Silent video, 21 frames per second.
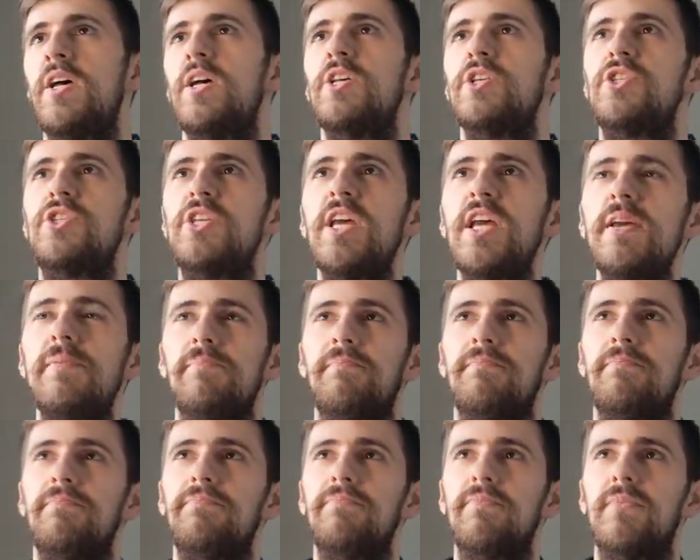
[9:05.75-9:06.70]
See,
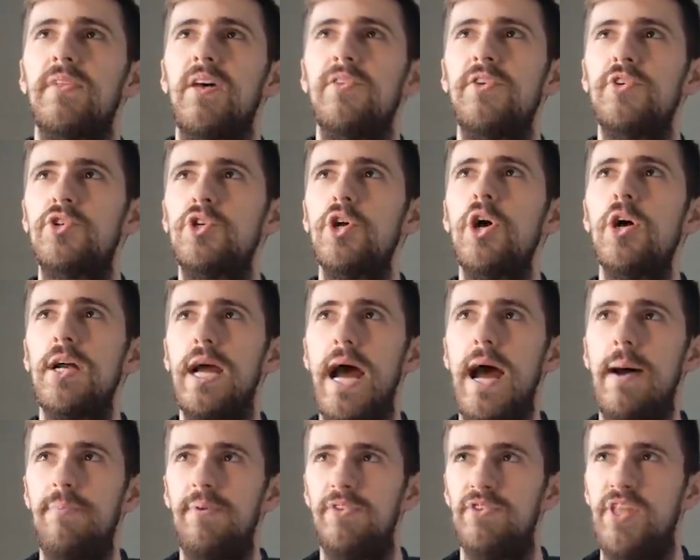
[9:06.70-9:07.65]
the shock
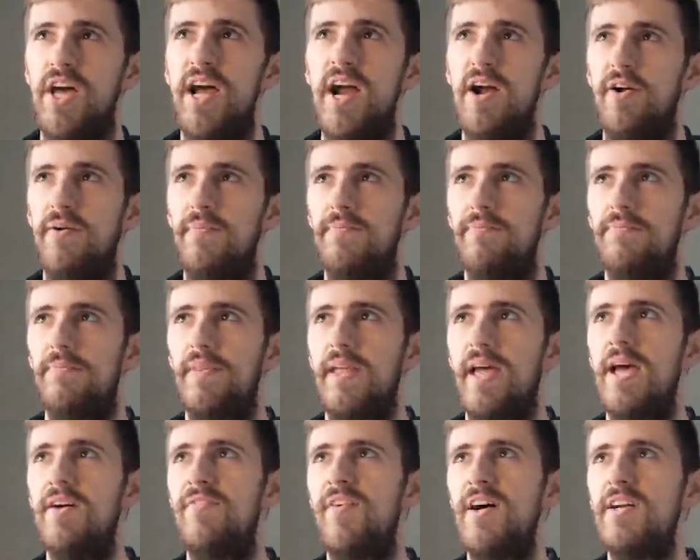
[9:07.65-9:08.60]
happens there.
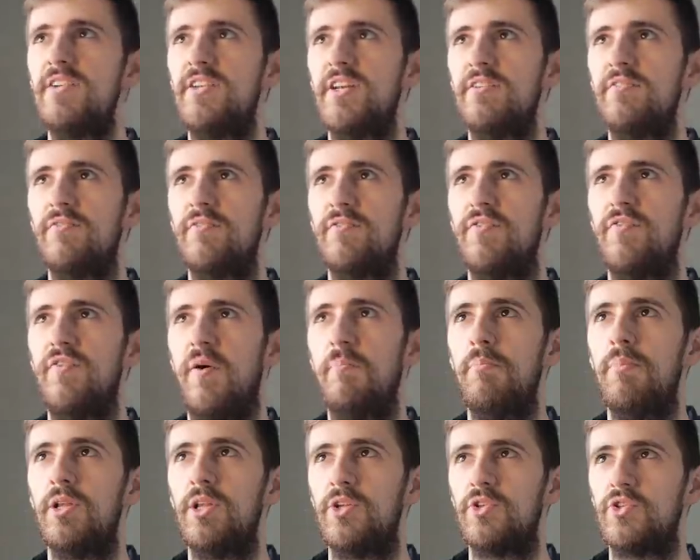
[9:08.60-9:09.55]
If I didn't
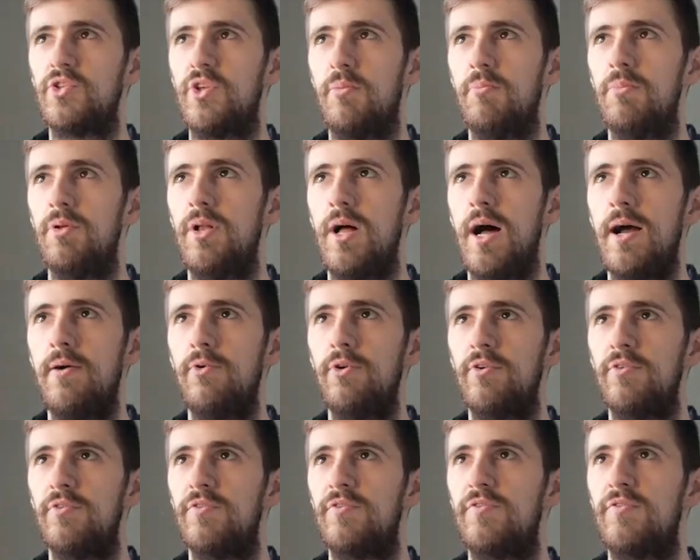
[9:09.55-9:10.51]
fumble and stumble, I would
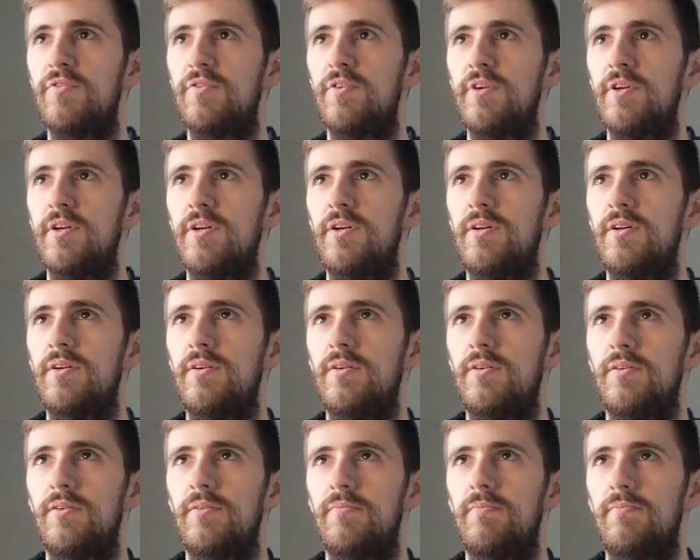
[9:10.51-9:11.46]

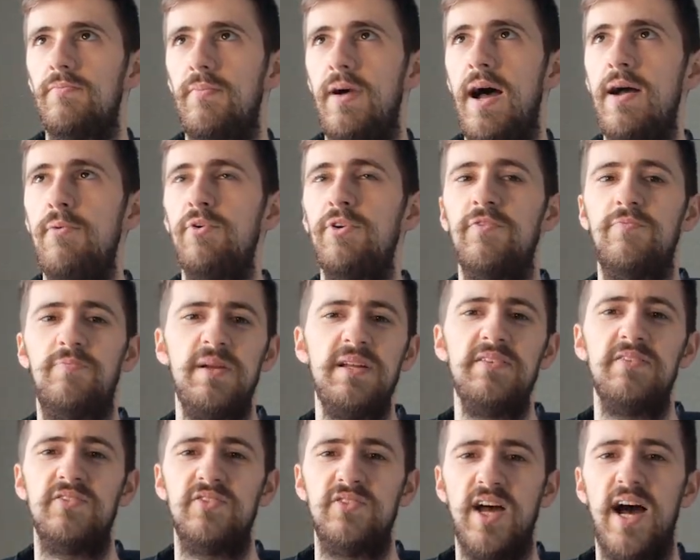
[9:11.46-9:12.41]
have
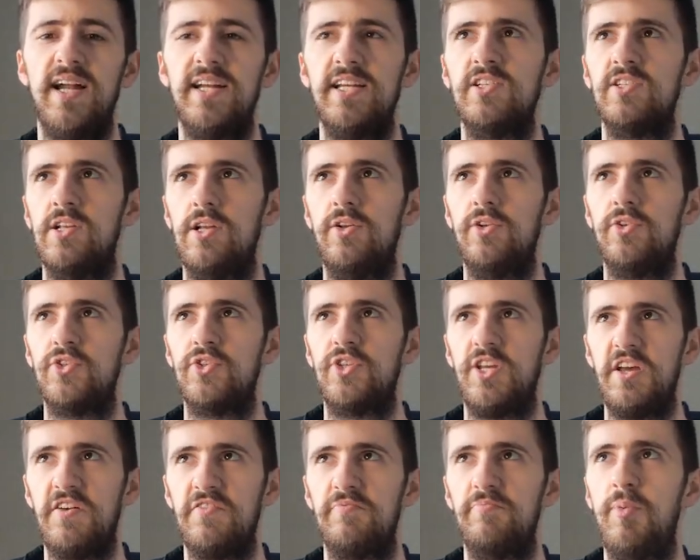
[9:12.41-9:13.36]
been Daddy's little
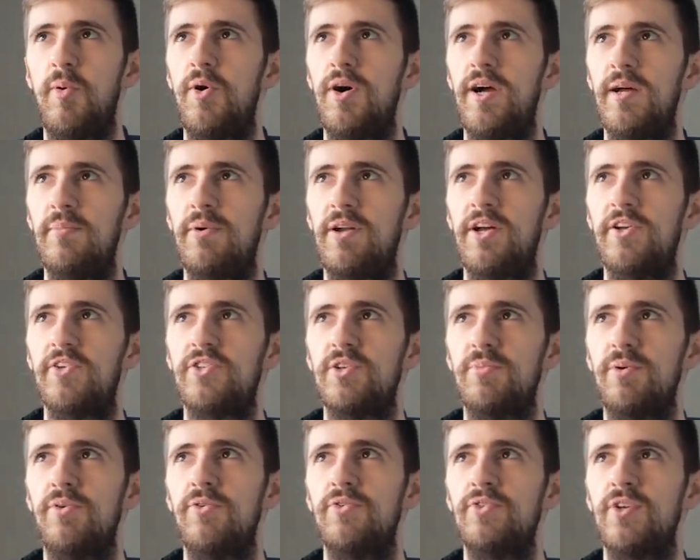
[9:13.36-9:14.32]
safe boy, but I
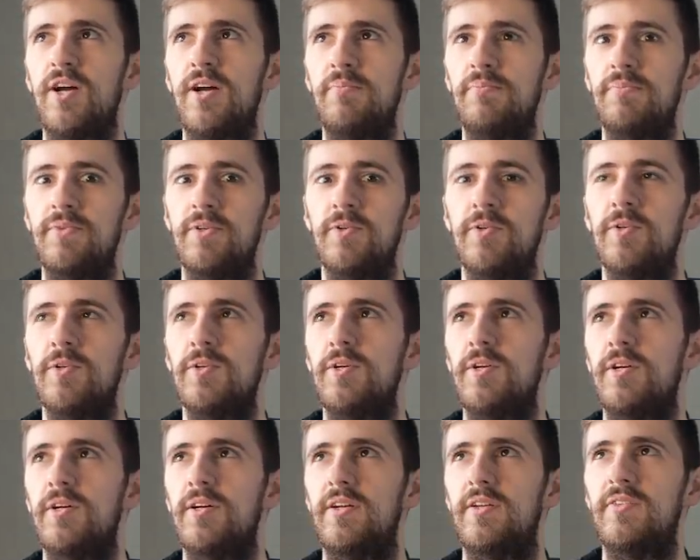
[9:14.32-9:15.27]
suppose I'm
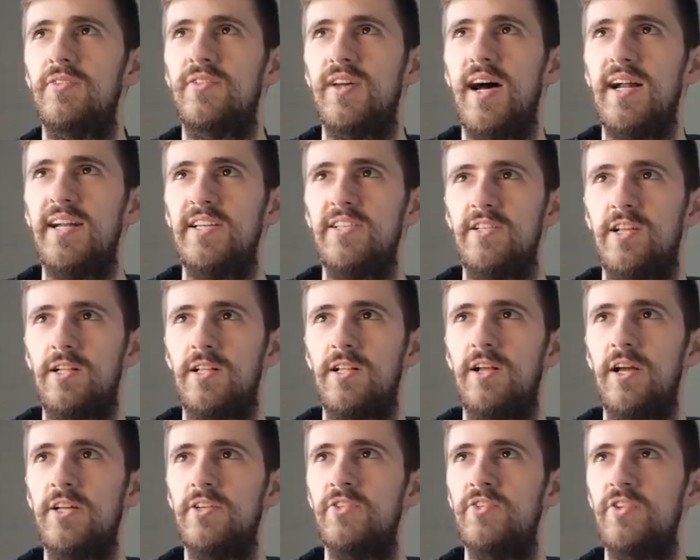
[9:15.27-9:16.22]
Daddy's
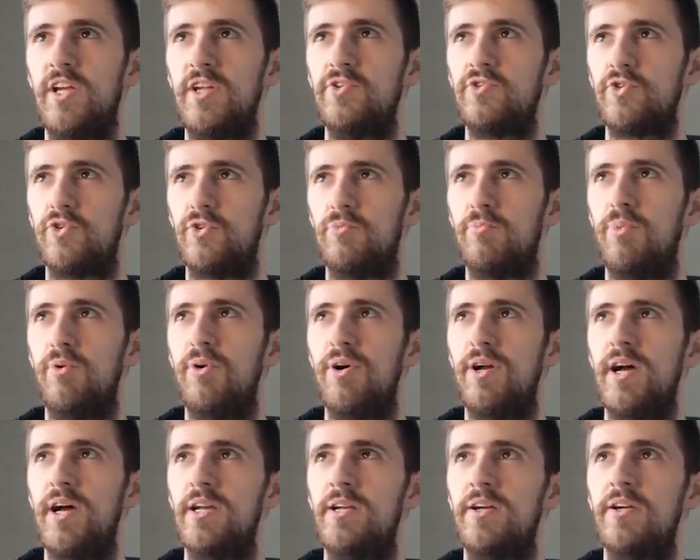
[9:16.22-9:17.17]
little endangered
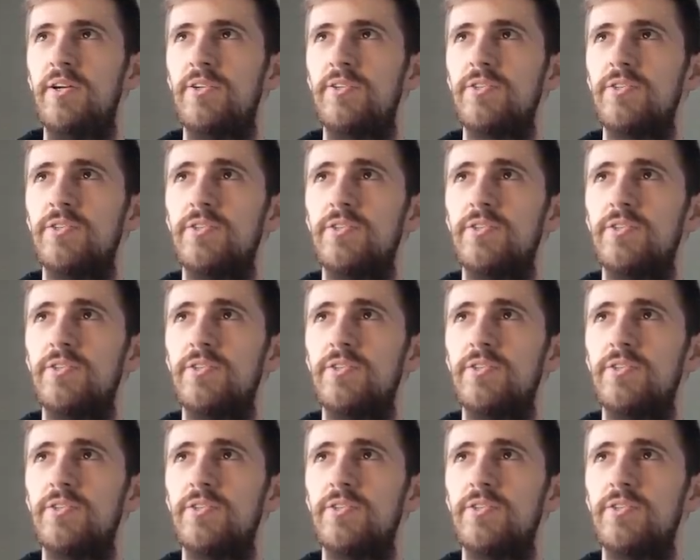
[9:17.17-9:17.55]
boy, I guess.